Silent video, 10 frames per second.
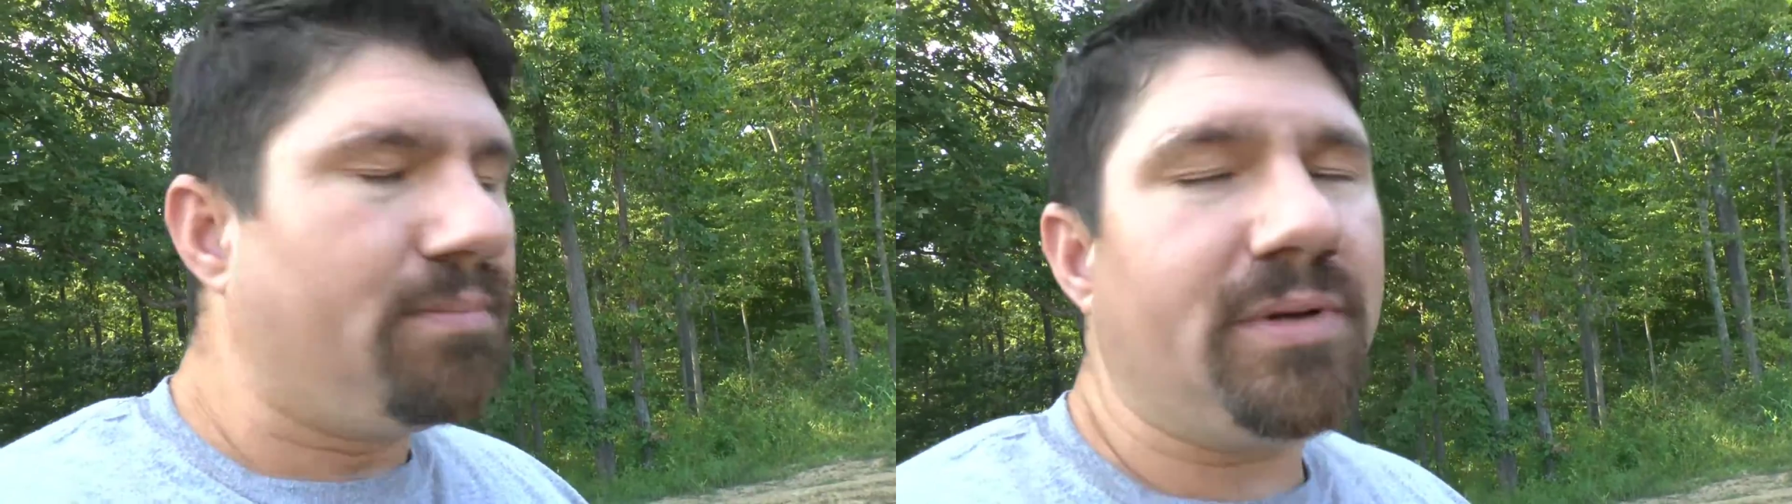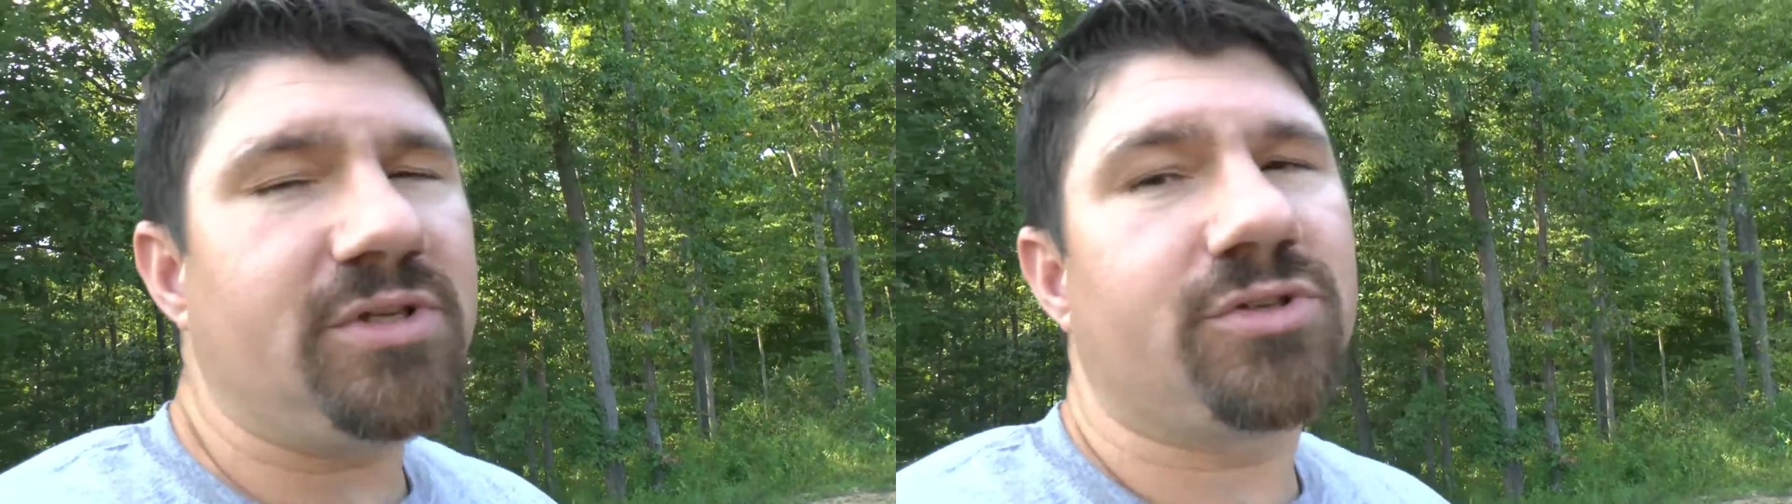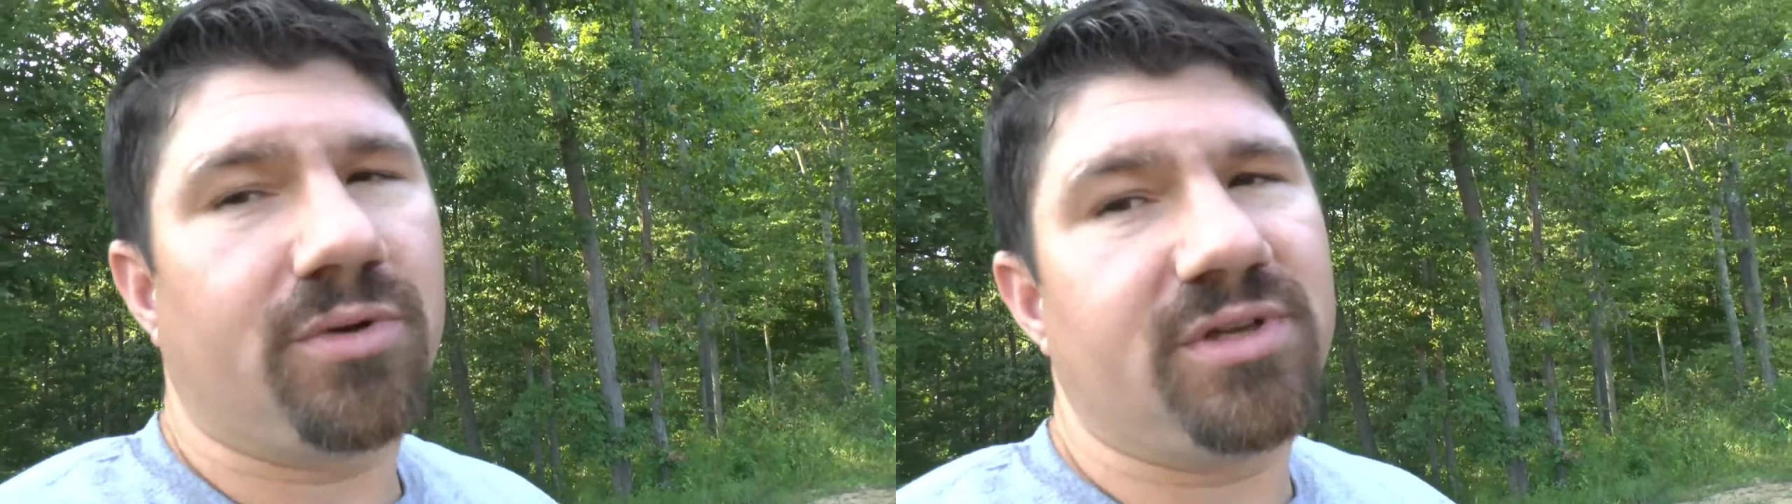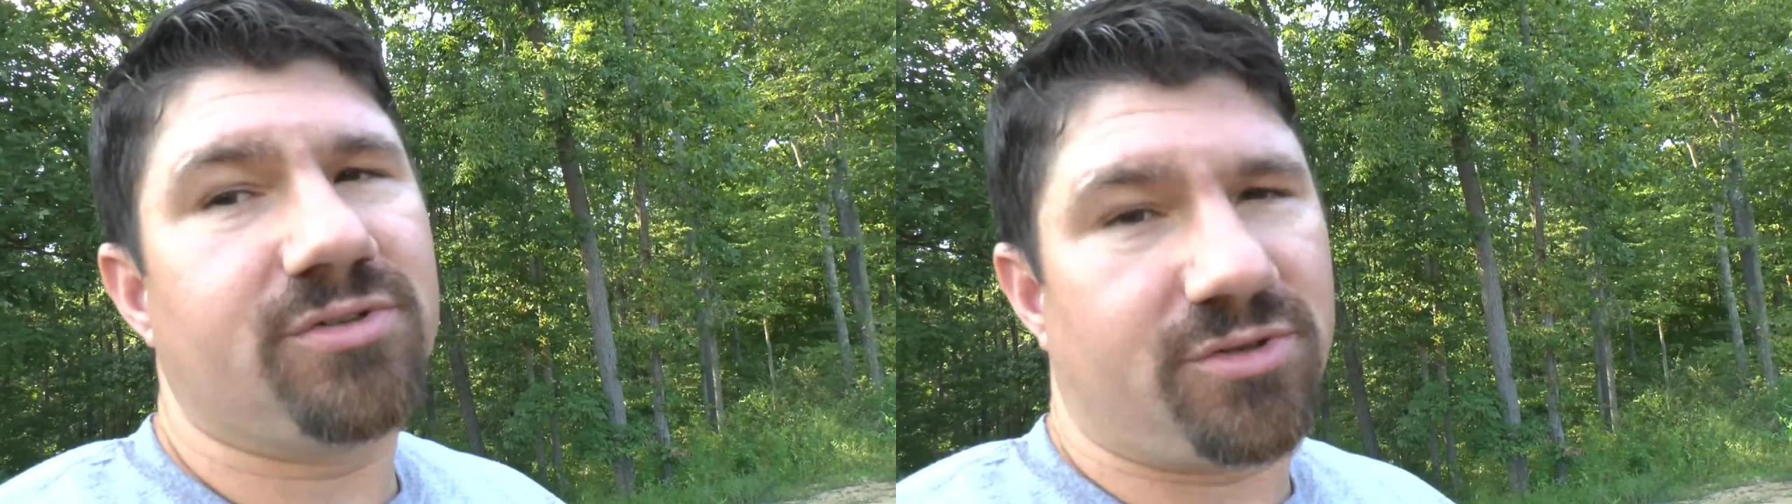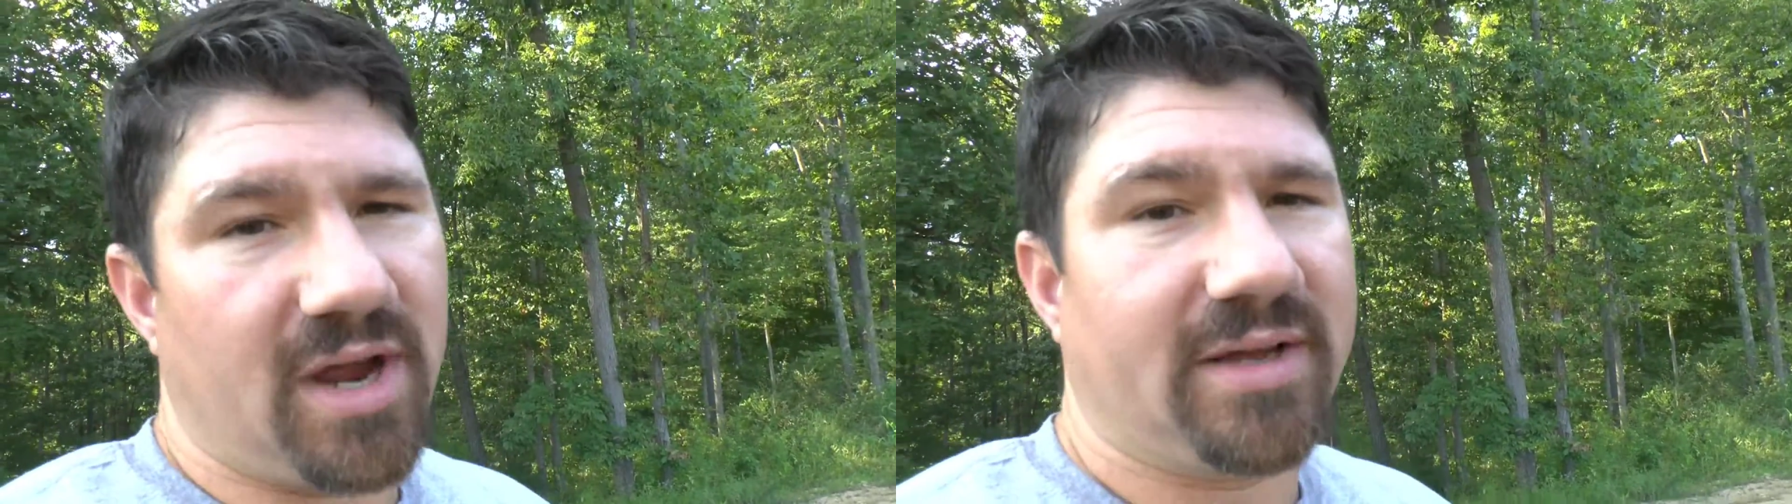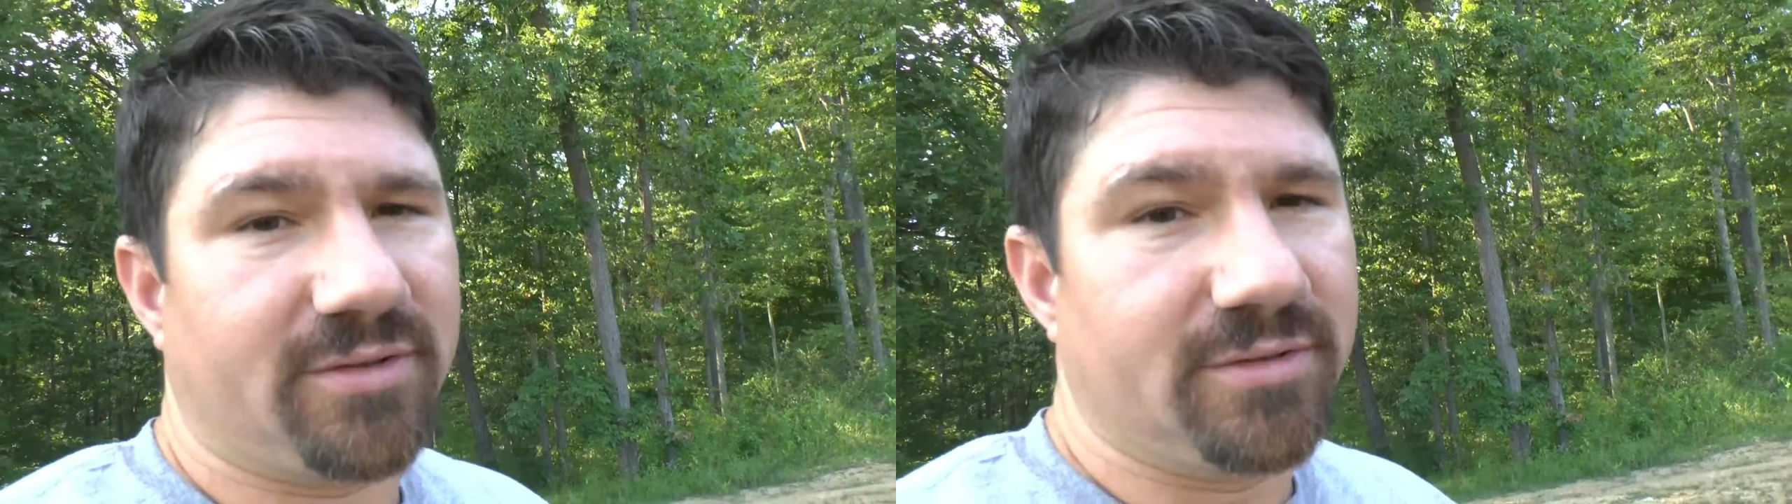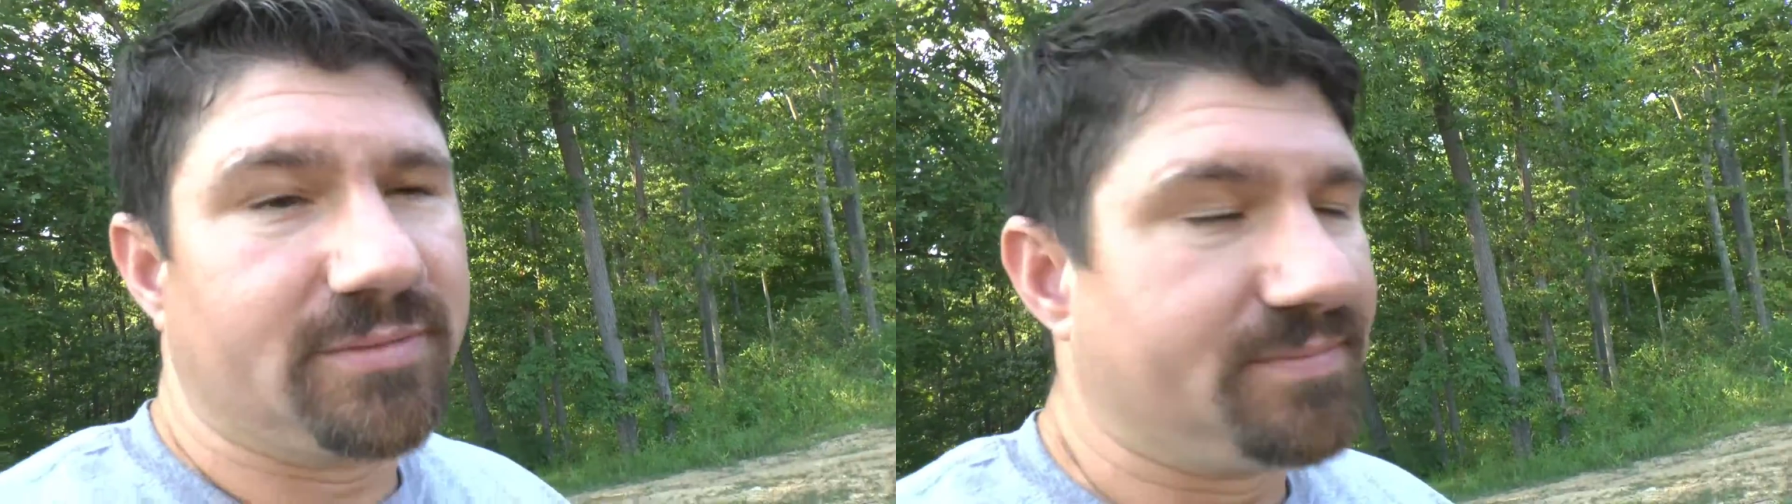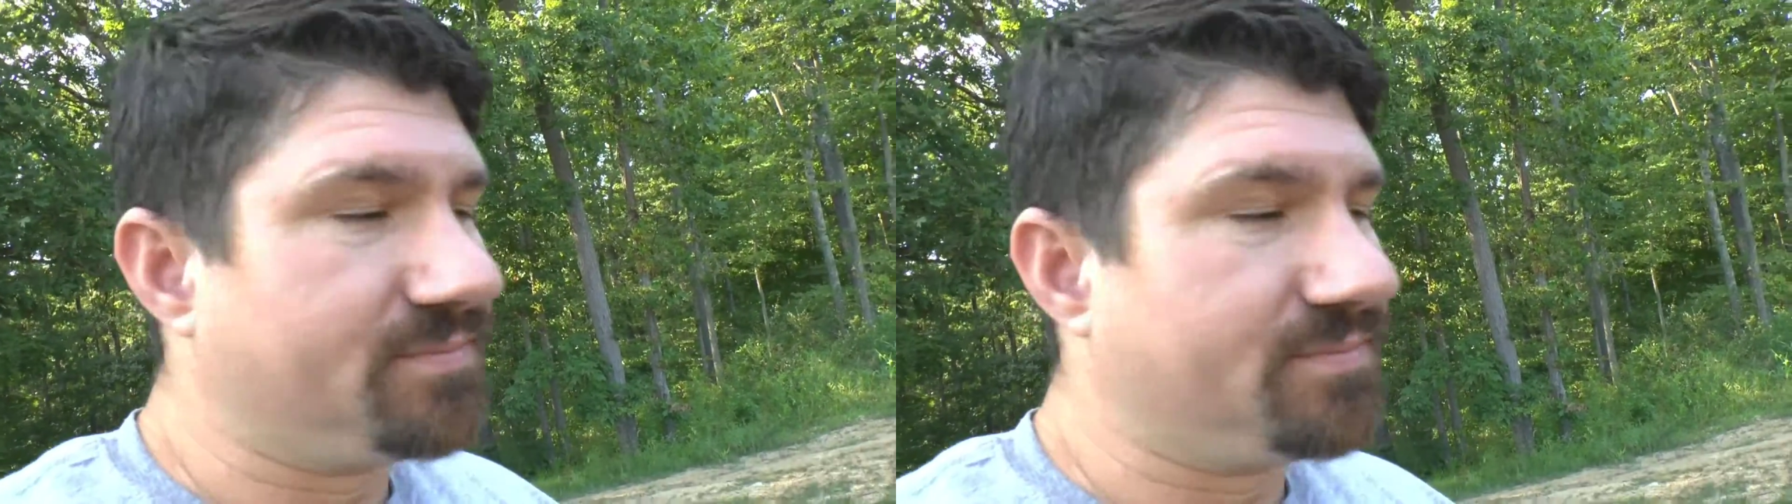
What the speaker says: But just grease your tractor.